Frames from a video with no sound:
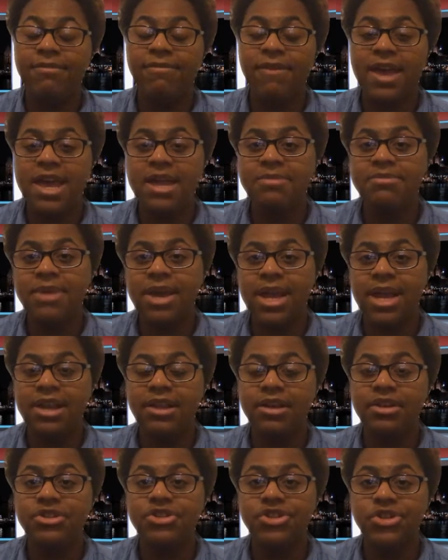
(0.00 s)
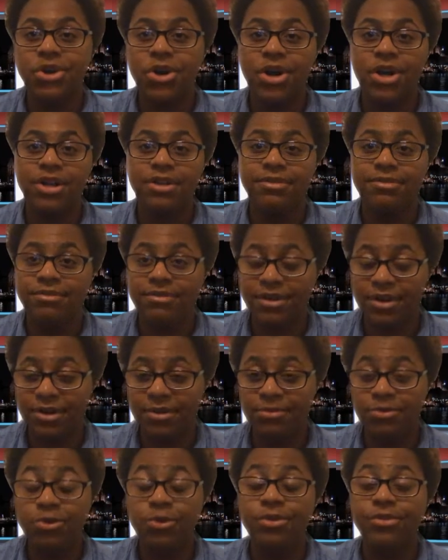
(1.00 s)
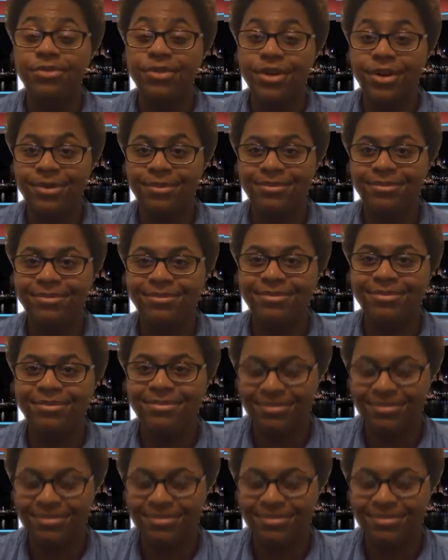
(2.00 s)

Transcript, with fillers: a fan-made Uncharted film, short film.